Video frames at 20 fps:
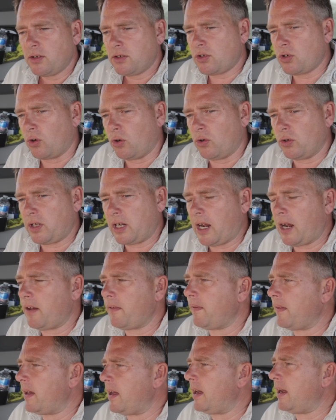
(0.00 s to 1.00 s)
tore
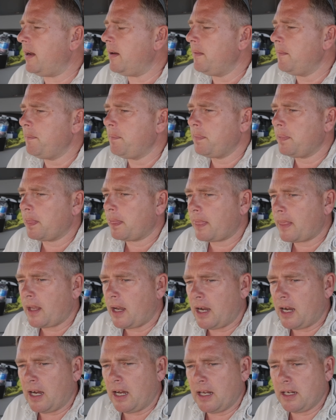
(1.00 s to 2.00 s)
down there,
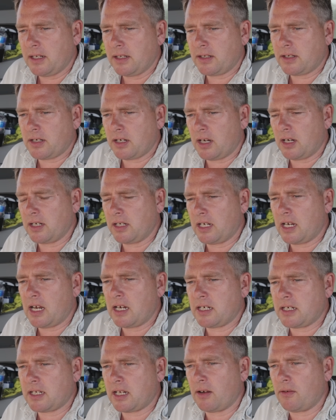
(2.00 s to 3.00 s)
and
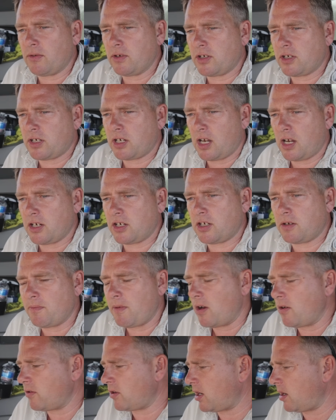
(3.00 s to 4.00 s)
yes, there was
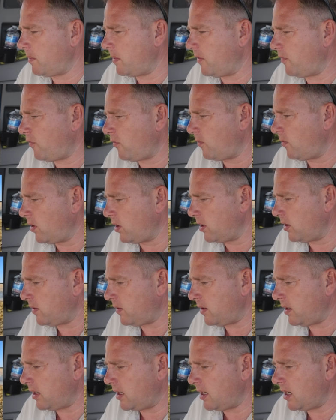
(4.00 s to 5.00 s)
smoke coming from one
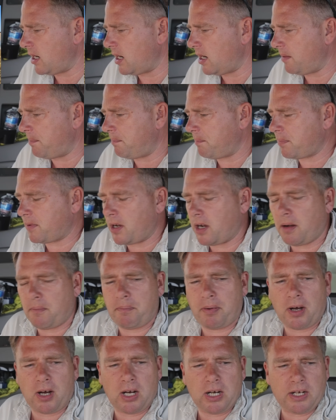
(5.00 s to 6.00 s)
of the
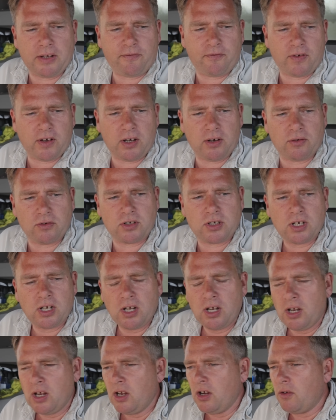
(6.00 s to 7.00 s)
cut barley fields
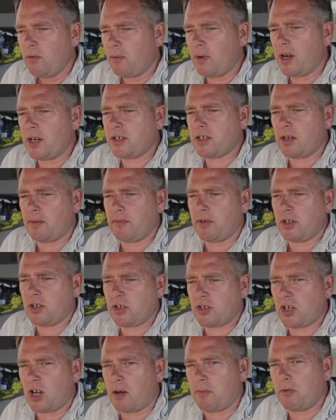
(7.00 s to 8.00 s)
where some of the
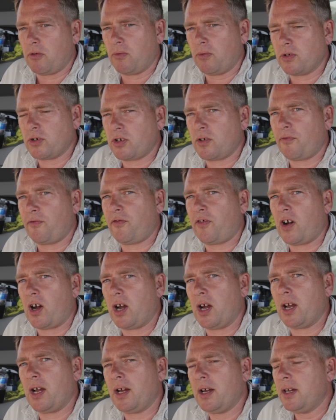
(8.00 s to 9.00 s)
stubble was on
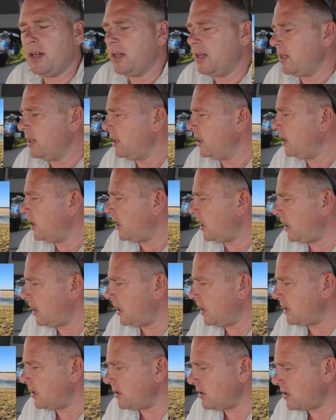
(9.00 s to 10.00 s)
fire,
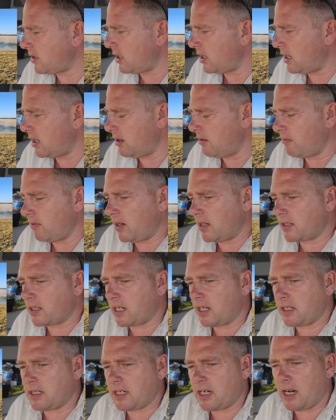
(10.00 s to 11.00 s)
and we had to
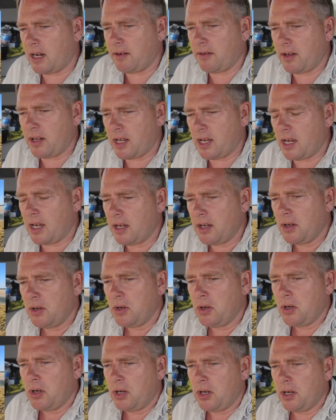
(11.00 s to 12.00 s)
get down there,
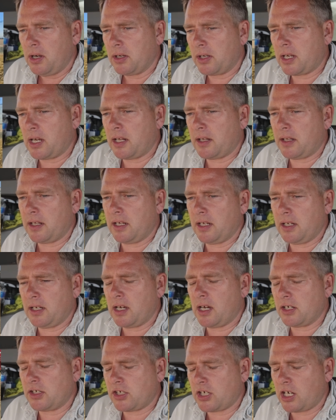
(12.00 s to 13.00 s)
get
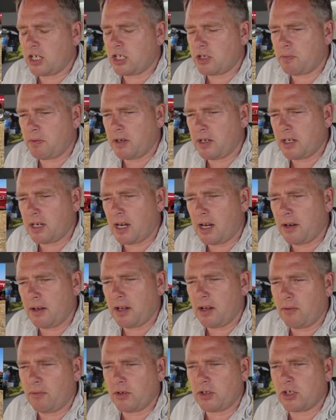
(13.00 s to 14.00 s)
the chaser bin down
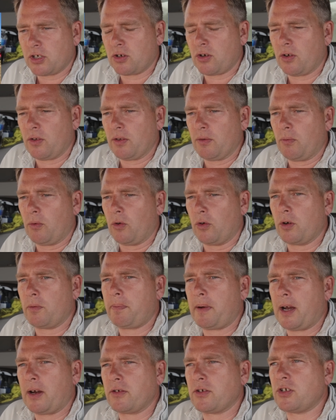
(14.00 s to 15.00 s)
there, which had got the water
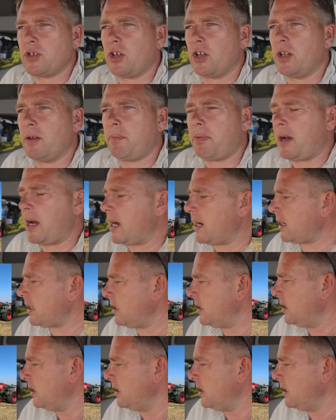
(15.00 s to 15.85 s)
bowsers on the back.